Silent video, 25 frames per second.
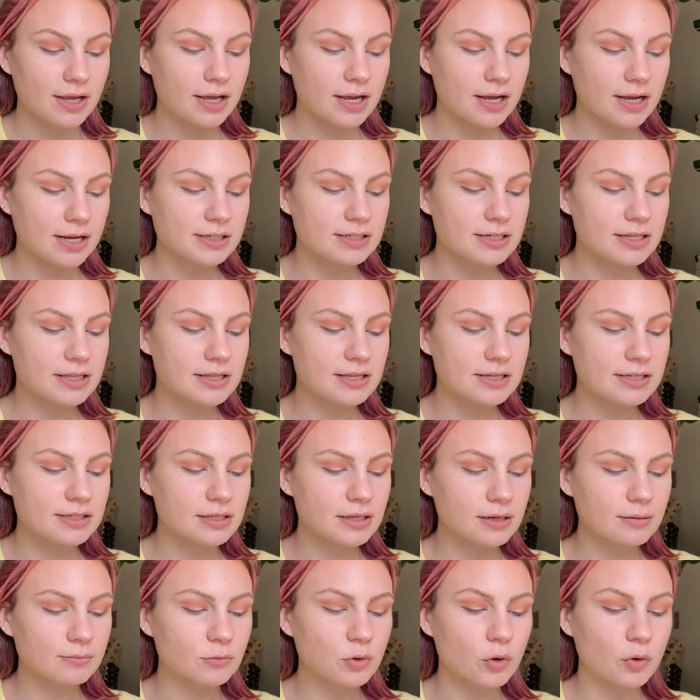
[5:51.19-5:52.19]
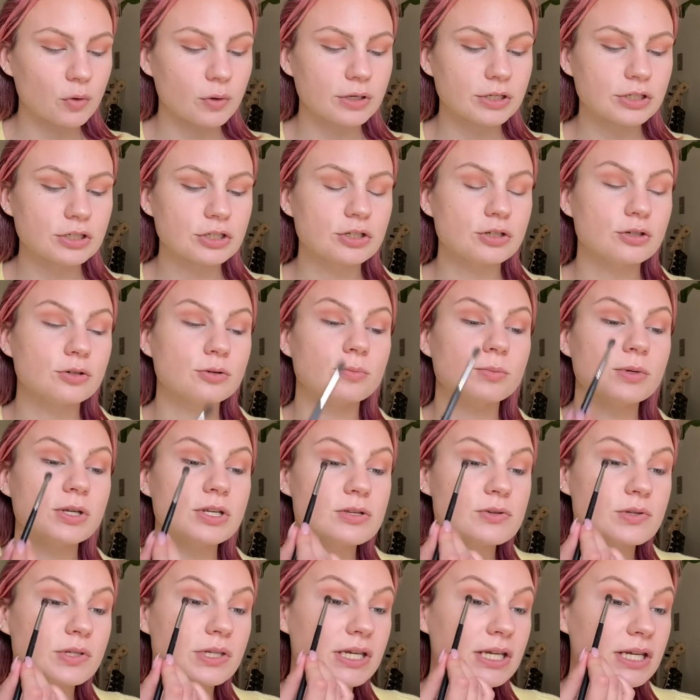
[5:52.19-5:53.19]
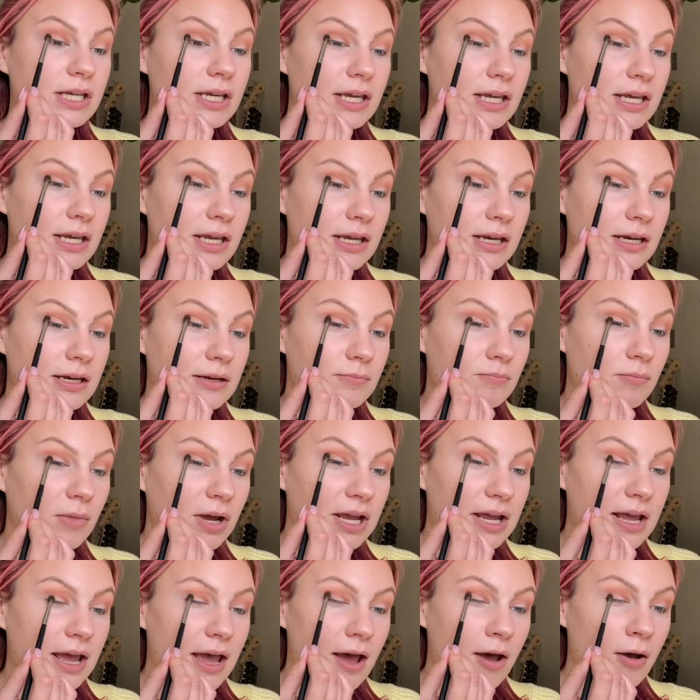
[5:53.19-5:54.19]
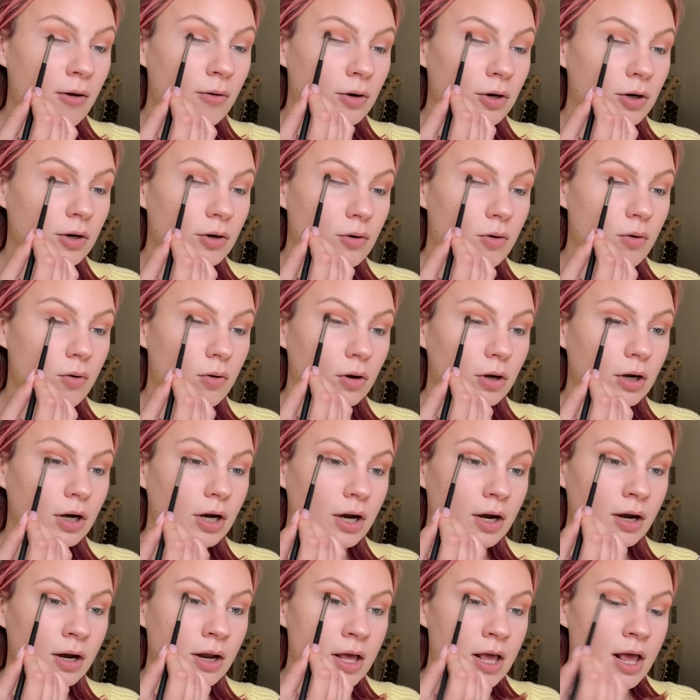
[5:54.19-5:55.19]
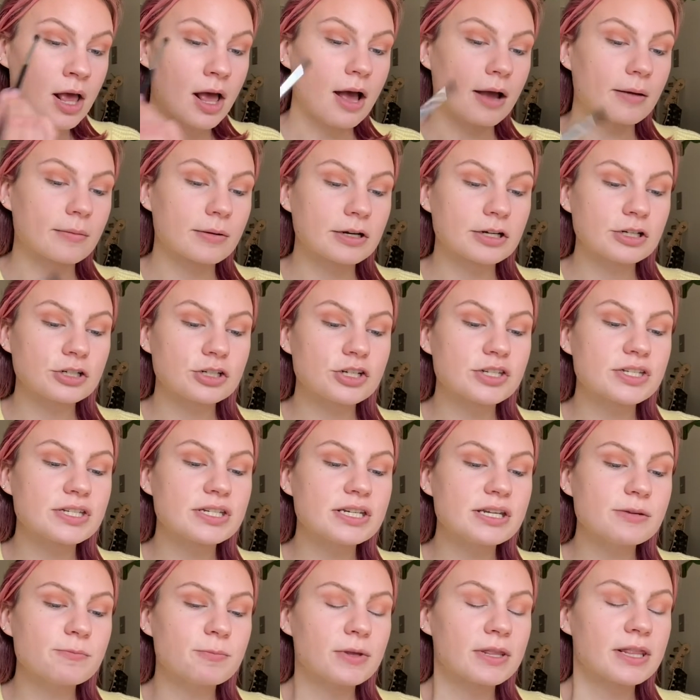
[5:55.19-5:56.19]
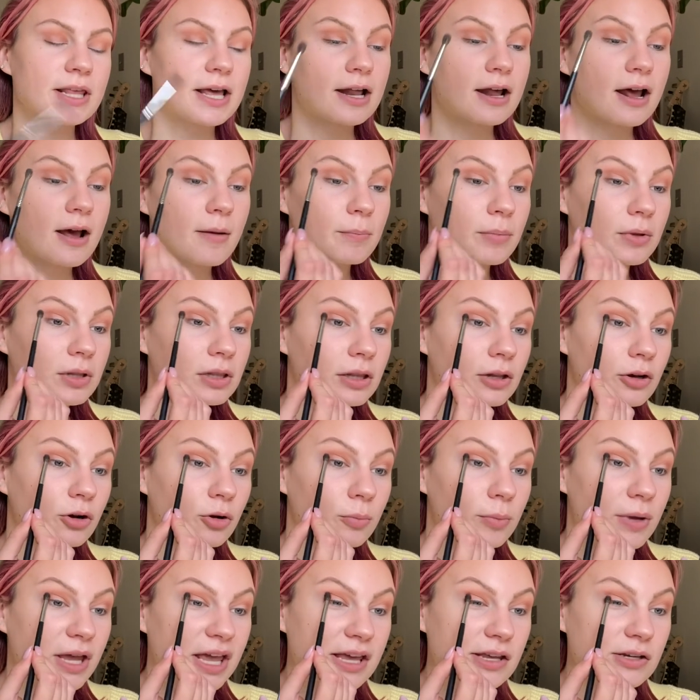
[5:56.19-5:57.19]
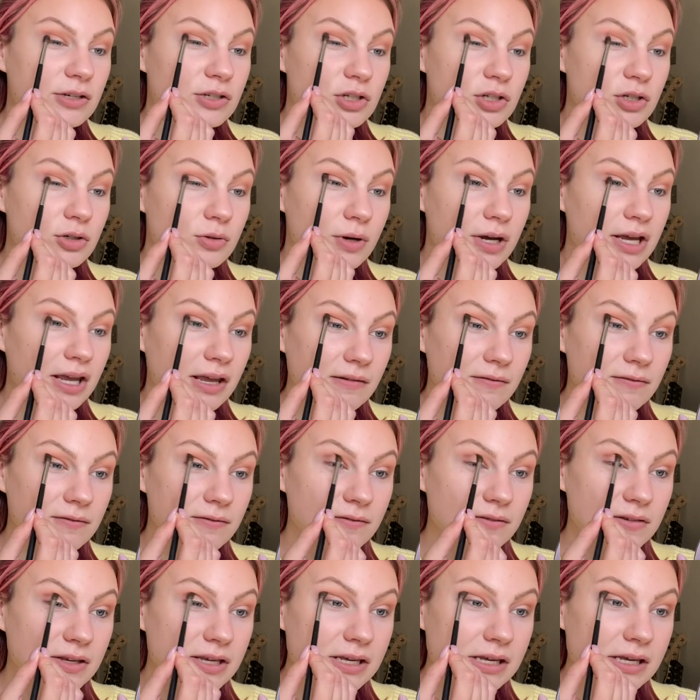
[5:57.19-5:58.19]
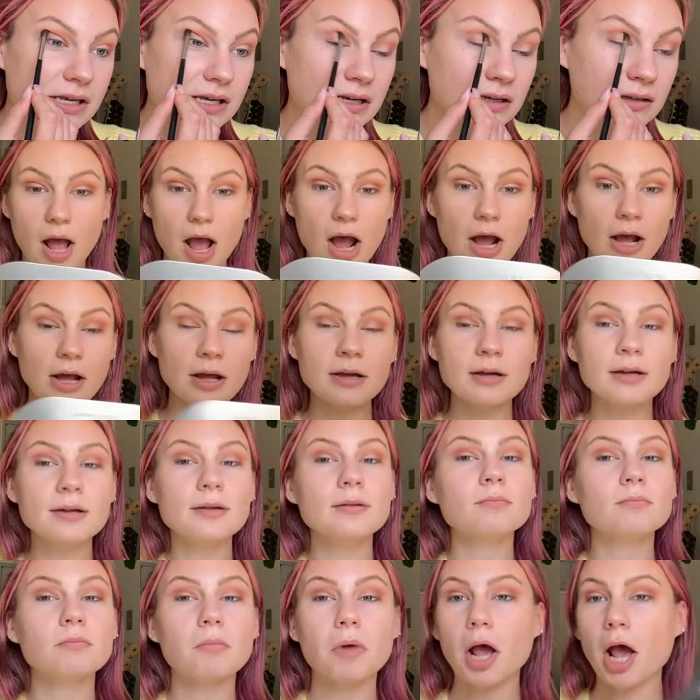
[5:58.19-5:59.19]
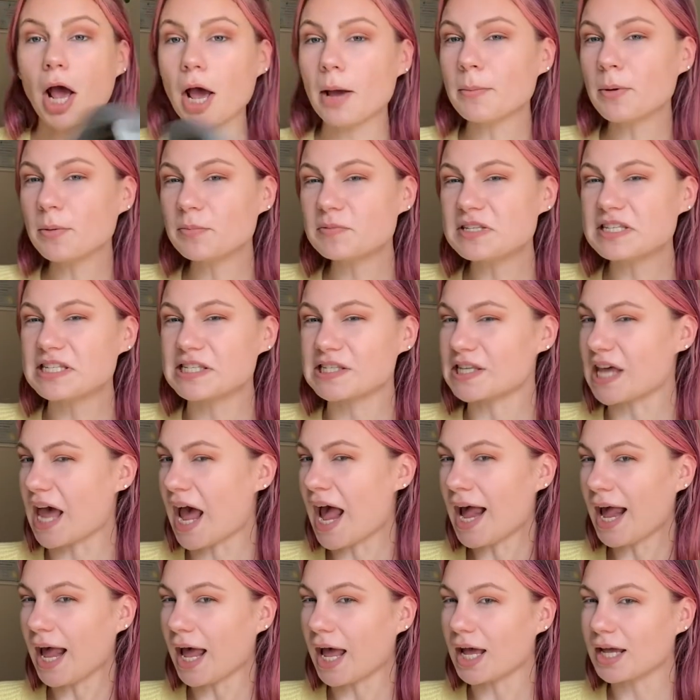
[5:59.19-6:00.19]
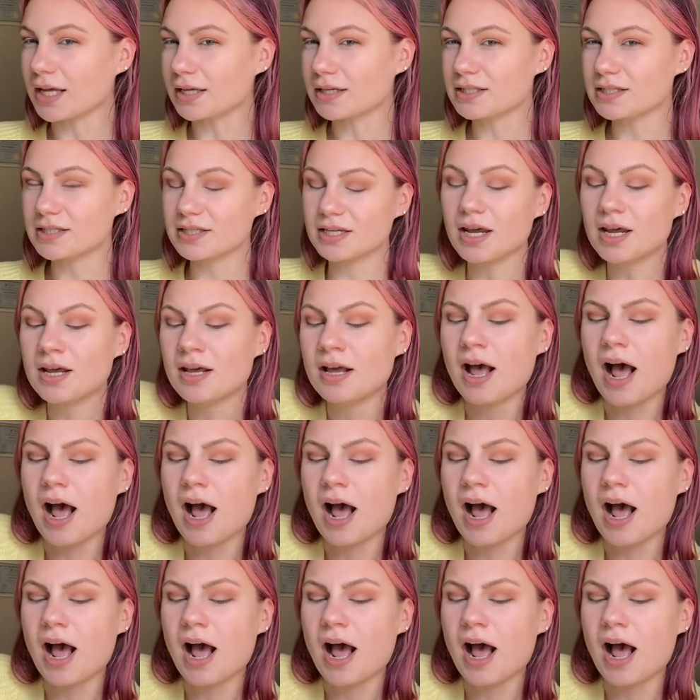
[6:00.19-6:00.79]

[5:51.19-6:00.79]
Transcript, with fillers: And this I'm going to be using in my outer corner. I'm gonna just deepen that up a little bit into a V. I'm, I'm obsessed.